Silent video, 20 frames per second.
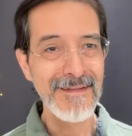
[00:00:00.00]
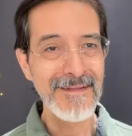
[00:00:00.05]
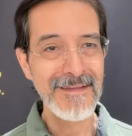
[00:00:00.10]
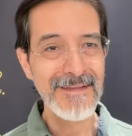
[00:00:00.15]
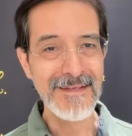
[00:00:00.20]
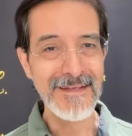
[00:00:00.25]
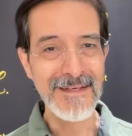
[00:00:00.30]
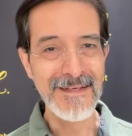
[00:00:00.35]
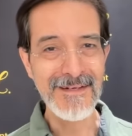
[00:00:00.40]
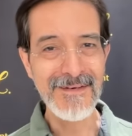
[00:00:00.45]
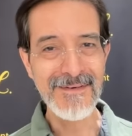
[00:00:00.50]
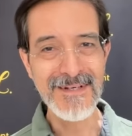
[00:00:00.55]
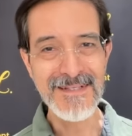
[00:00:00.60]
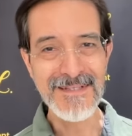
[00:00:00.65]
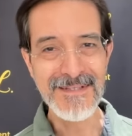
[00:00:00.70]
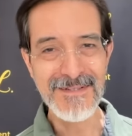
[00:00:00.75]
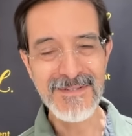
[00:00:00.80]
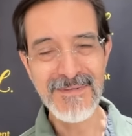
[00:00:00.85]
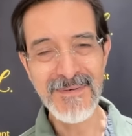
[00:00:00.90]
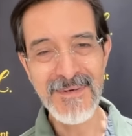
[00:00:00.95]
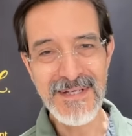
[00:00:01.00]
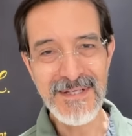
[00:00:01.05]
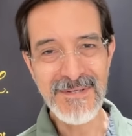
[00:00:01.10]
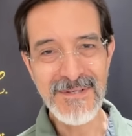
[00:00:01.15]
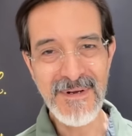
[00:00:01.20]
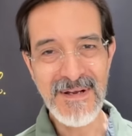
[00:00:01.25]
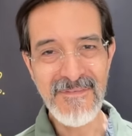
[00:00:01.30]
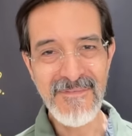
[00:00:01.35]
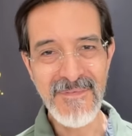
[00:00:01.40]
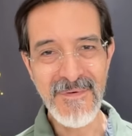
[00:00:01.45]
the increase in
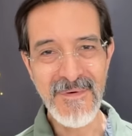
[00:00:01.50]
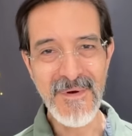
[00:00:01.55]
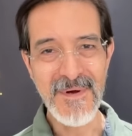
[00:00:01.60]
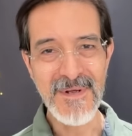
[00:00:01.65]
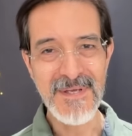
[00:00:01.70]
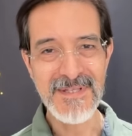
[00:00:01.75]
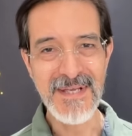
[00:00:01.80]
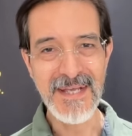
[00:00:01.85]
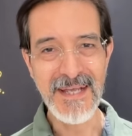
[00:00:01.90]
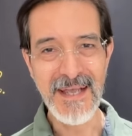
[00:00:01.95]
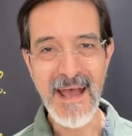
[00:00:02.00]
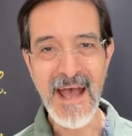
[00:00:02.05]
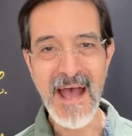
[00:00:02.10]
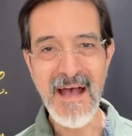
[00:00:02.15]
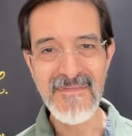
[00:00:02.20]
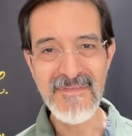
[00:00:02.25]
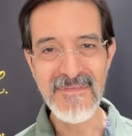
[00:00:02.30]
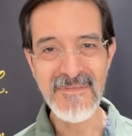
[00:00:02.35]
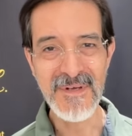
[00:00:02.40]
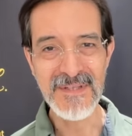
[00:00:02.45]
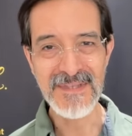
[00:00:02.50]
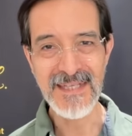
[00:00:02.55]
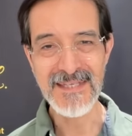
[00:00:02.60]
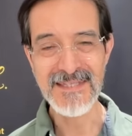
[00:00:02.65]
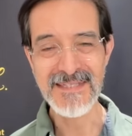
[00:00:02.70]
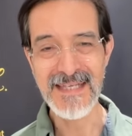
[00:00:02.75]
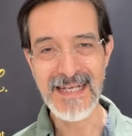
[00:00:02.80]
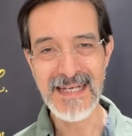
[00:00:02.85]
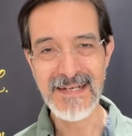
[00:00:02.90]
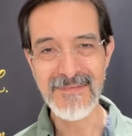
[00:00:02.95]
2024 is like half of what they
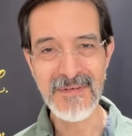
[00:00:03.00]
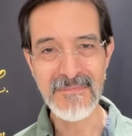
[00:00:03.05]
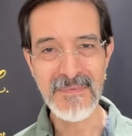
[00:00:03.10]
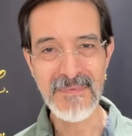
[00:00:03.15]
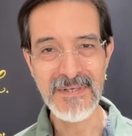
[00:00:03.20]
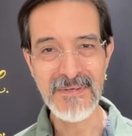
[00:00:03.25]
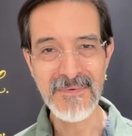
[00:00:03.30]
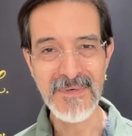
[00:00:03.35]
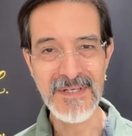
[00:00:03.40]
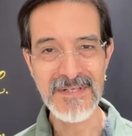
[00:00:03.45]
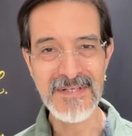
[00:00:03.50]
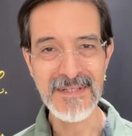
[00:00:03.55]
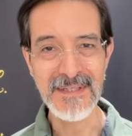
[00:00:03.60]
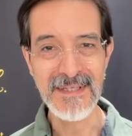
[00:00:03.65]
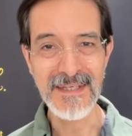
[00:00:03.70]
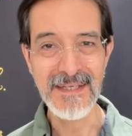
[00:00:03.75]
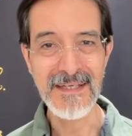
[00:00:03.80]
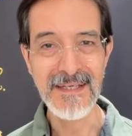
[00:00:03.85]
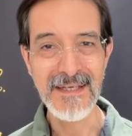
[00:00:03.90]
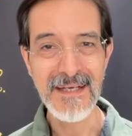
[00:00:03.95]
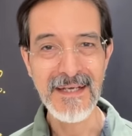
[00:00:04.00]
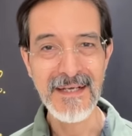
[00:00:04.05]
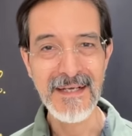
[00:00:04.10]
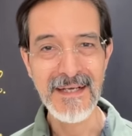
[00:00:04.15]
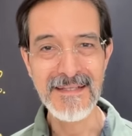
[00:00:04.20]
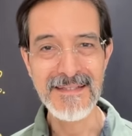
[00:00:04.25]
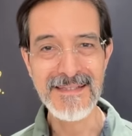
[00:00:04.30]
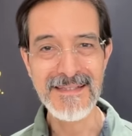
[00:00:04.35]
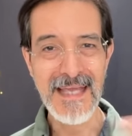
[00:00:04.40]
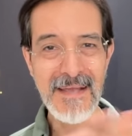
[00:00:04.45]
said it would be originally.
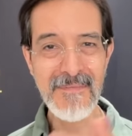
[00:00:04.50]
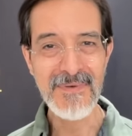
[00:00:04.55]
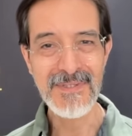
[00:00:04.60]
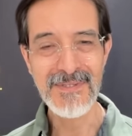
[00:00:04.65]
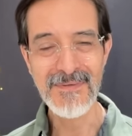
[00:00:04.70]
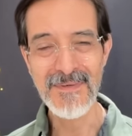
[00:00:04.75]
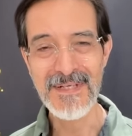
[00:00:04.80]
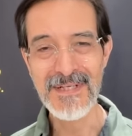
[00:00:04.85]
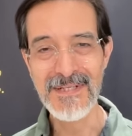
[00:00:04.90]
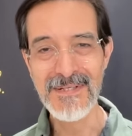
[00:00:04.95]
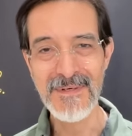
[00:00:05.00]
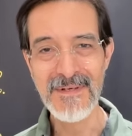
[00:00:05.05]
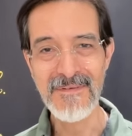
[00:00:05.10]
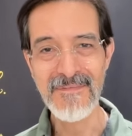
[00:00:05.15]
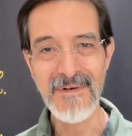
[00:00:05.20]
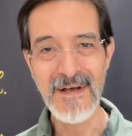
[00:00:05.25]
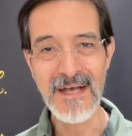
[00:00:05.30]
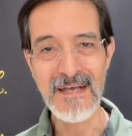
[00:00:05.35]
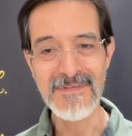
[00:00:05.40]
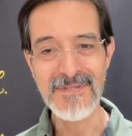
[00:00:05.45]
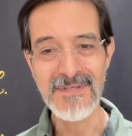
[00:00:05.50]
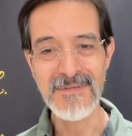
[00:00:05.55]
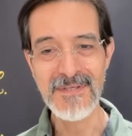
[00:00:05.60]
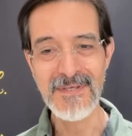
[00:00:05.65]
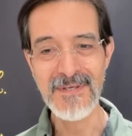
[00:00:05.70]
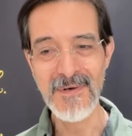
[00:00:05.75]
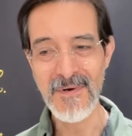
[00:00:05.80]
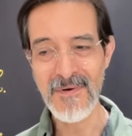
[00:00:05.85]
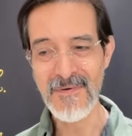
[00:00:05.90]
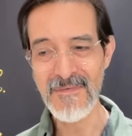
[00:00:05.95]
And same with 2025. So the
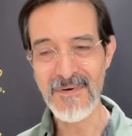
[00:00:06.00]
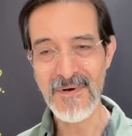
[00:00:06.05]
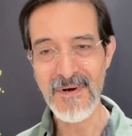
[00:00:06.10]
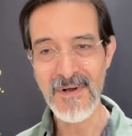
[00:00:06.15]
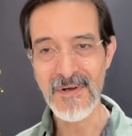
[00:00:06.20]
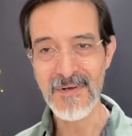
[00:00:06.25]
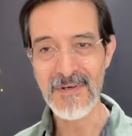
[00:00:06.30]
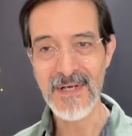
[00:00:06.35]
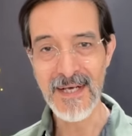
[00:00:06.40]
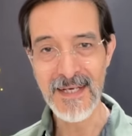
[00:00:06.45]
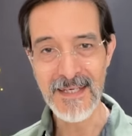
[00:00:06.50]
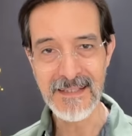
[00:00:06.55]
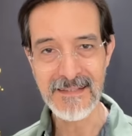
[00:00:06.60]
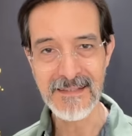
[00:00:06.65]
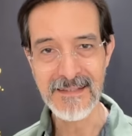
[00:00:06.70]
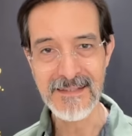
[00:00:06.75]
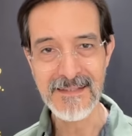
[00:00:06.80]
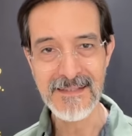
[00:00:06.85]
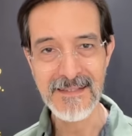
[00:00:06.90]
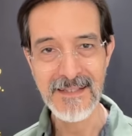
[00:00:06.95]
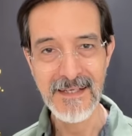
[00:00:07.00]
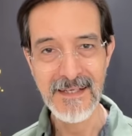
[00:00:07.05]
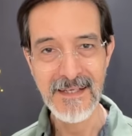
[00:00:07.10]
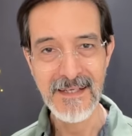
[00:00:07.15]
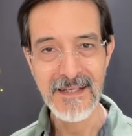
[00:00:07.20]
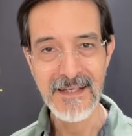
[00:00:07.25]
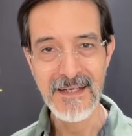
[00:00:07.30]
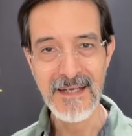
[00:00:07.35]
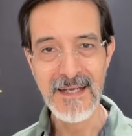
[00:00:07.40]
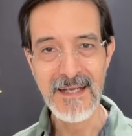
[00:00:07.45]
overall guidance
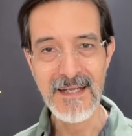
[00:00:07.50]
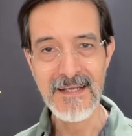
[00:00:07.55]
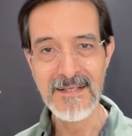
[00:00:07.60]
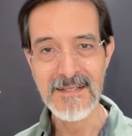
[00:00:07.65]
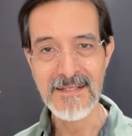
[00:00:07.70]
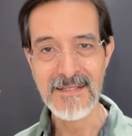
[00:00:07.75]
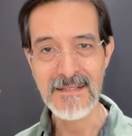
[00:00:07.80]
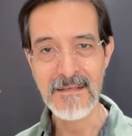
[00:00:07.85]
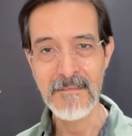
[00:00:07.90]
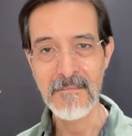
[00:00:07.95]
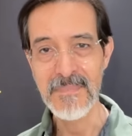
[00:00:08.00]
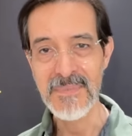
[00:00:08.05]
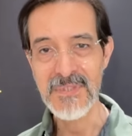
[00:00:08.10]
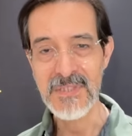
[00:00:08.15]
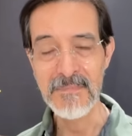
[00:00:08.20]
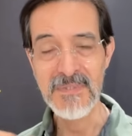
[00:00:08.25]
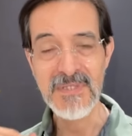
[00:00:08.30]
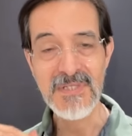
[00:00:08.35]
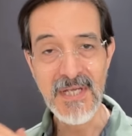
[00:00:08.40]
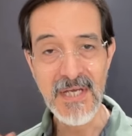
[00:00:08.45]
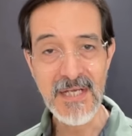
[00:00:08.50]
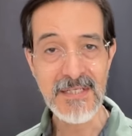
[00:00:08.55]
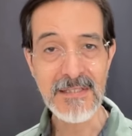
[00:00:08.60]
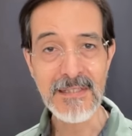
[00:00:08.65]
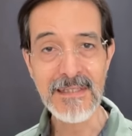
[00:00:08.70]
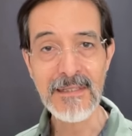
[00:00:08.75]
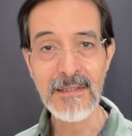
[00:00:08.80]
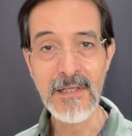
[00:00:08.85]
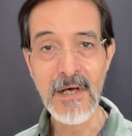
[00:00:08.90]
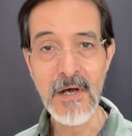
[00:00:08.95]
is
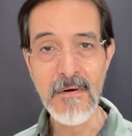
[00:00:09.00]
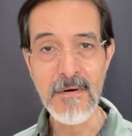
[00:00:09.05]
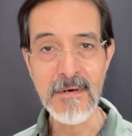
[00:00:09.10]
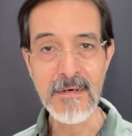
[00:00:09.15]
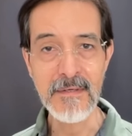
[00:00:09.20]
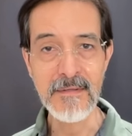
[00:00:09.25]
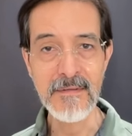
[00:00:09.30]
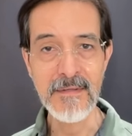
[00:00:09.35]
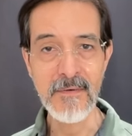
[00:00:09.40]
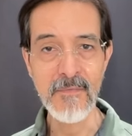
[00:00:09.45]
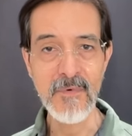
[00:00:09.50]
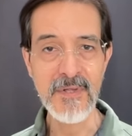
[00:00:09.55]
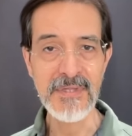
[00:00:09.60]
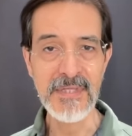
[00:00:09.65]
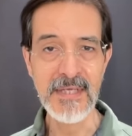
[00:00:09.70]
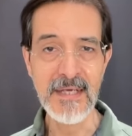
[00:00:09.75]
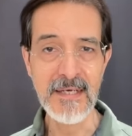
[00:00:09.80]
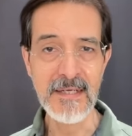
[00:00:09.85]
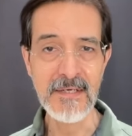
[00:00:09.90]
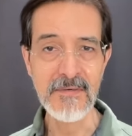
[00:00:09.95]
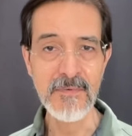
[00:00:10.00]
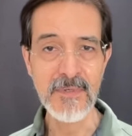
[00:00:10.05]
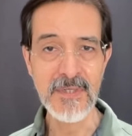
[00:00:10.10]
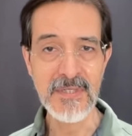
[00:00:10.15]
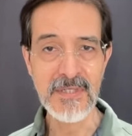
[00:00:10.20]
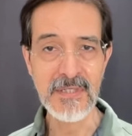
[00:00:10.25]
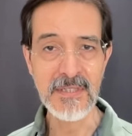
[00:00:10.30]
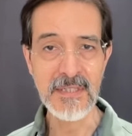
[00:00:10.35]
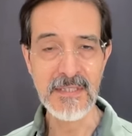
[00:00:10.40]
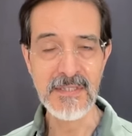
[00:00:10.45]
substantially lower than what they had
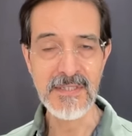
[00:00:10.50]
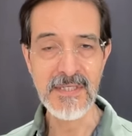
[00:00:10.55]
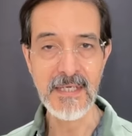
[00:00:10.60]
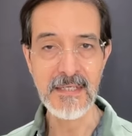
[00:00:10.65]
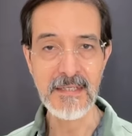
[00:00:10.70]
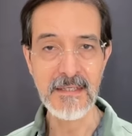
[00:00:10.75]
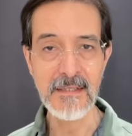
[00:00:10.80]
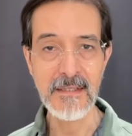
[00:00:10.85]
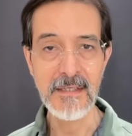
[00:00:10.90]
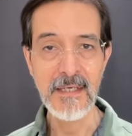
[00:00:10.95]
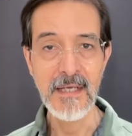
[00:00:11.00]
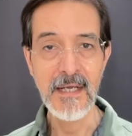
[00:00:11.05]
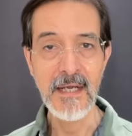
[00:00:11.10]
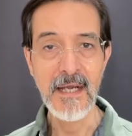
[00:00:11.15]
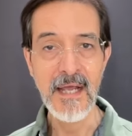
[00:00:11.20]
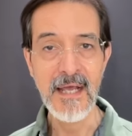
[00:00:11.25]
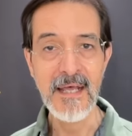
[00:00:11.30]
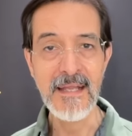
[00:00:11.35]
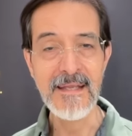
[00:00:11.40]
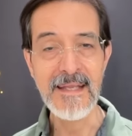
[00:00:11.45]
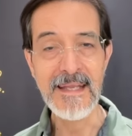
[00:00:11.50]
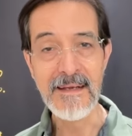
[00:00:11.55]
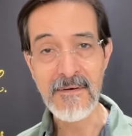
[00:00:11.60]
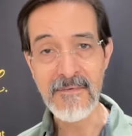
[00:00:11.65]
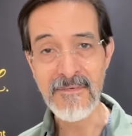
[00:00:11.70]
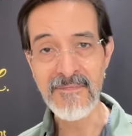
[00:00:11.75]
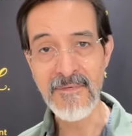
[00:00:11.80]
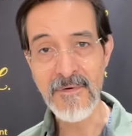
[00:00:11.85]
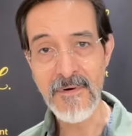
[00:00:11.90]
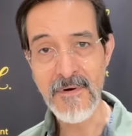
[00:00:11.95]
originally intended. And
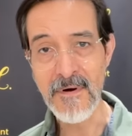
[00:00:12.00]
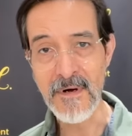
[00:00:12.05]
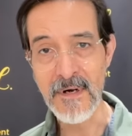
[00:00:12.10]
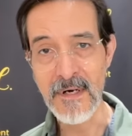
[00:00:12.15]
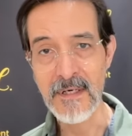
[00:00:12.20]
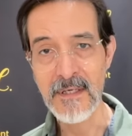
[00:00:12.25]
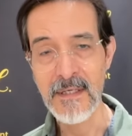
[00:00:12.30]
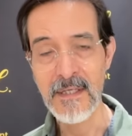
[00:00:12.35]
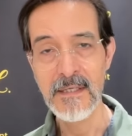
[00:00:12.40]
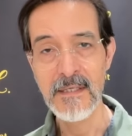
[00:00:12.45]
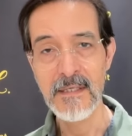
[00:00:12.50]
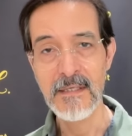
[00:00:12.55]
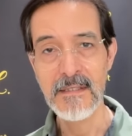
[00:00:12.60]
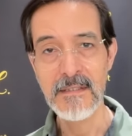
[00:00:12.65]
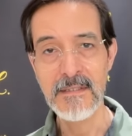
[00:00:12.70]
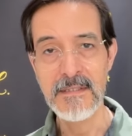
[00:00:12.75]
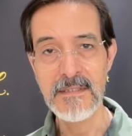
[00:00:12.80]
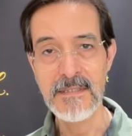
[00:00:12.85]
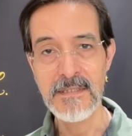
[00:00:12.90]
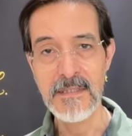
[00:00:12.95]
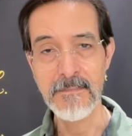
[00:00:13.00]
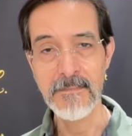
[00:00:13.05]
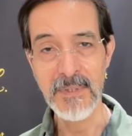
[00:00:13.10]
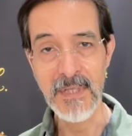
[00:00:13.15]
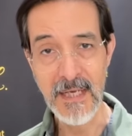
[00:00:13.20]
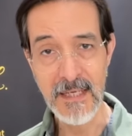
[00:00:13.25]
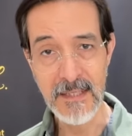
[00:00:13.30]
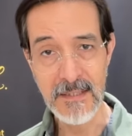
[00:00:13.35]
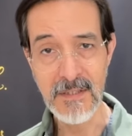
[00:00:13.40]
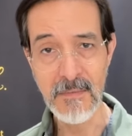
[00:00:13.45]
therefore,
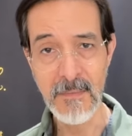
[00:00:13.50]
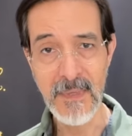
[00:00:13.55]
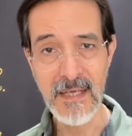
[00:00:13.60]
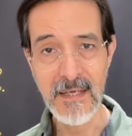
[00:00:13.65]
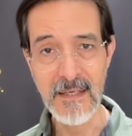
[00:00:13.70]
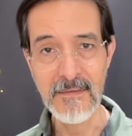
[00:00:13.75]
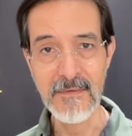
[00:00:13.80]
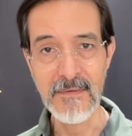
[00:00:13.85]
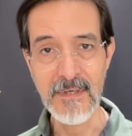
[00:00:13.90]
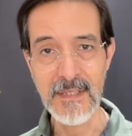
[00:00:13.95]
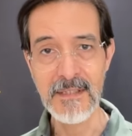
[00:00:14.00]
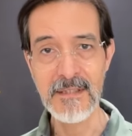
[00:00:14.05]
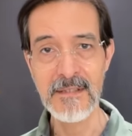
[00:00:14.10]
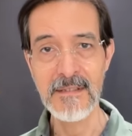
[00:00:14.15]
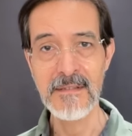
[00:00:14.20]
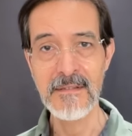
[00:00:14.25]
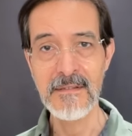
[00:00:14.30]
supply and demand, right?